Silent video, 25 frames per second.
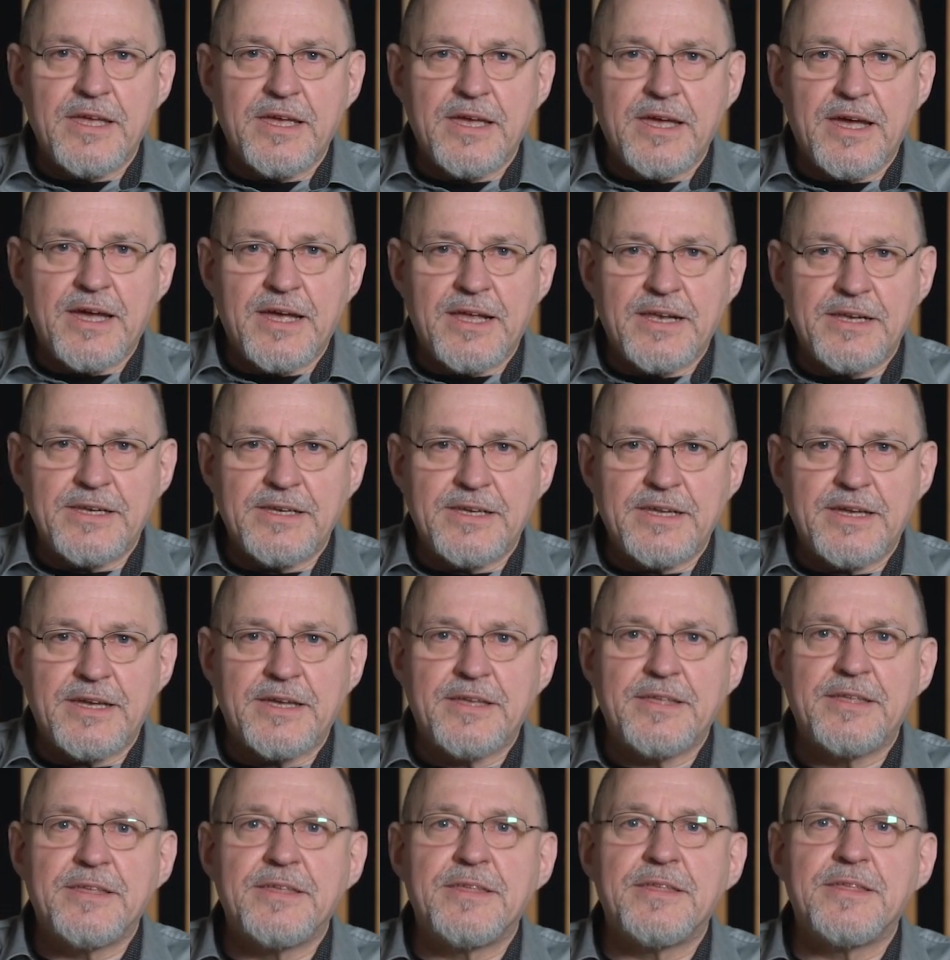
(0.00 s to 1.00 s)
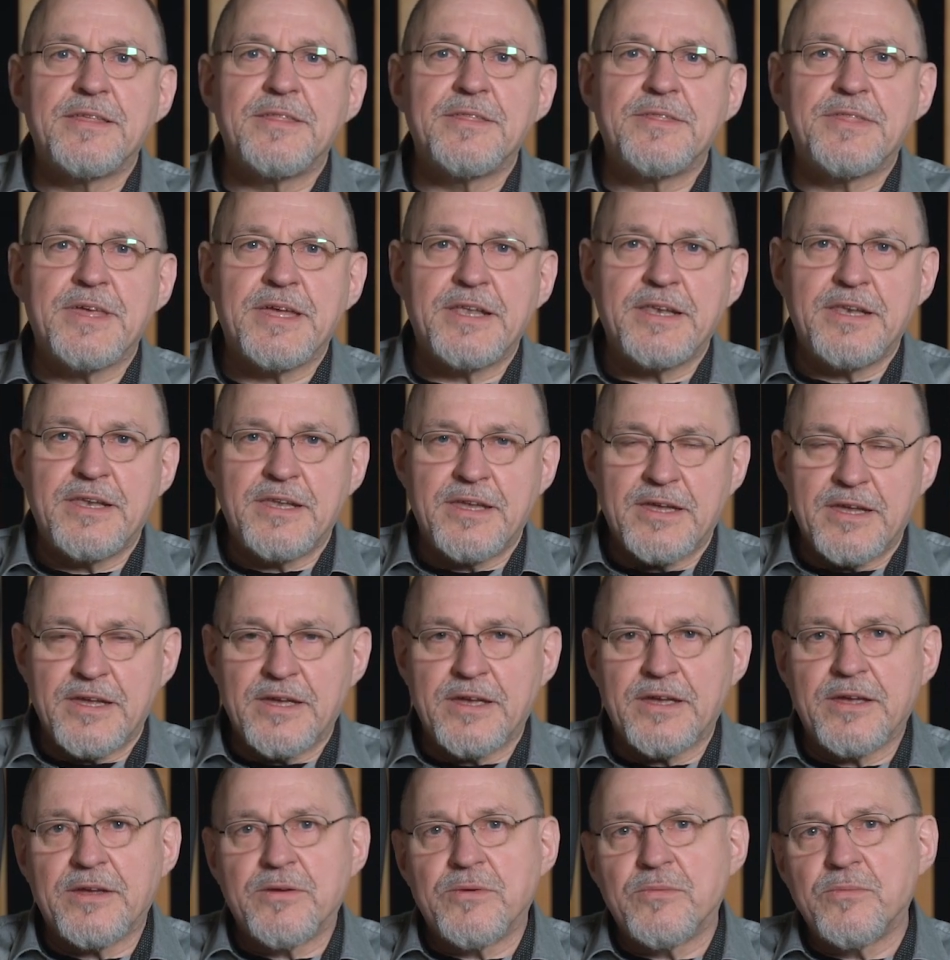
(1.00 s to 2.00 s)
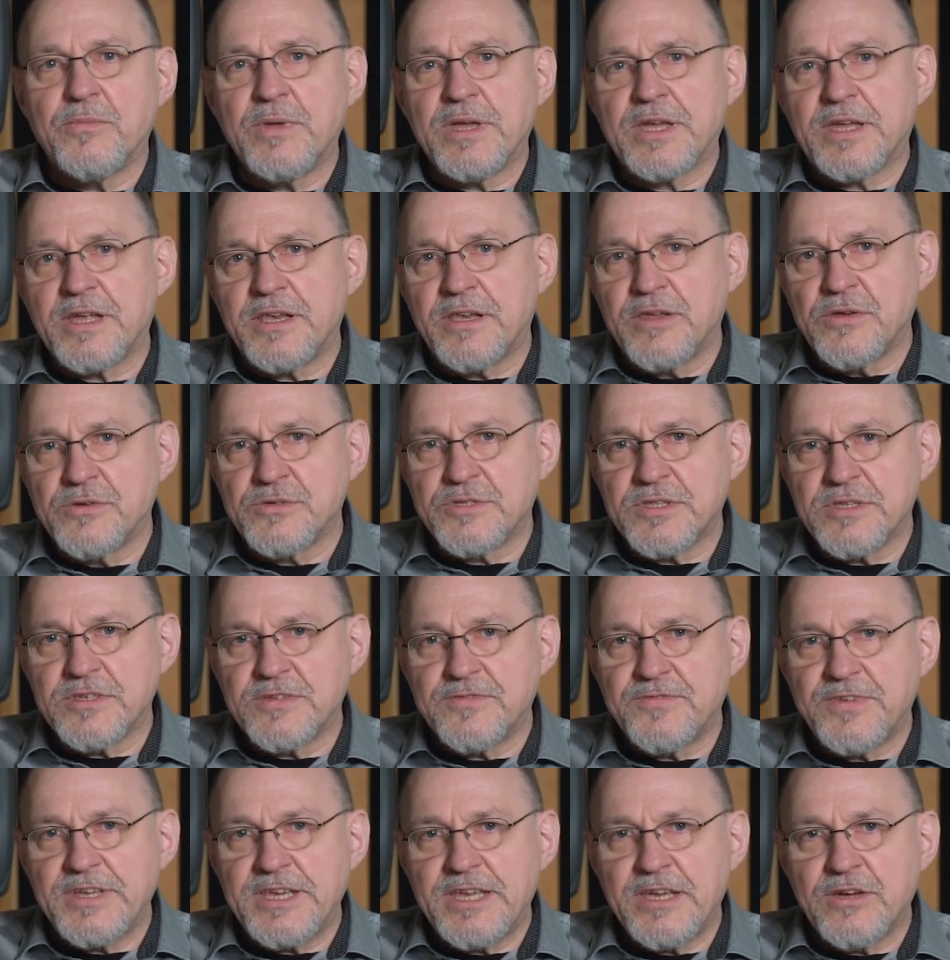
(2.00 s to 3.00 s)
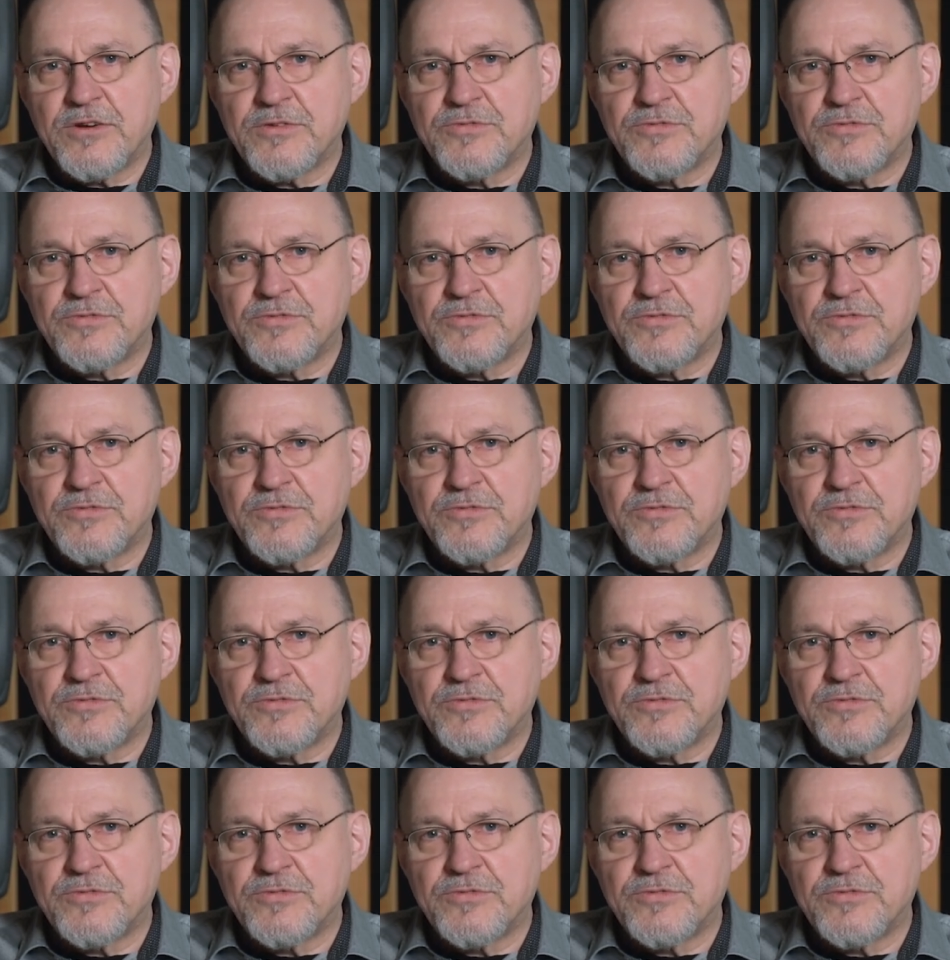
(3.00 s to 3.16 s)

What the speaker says: and then we can use this video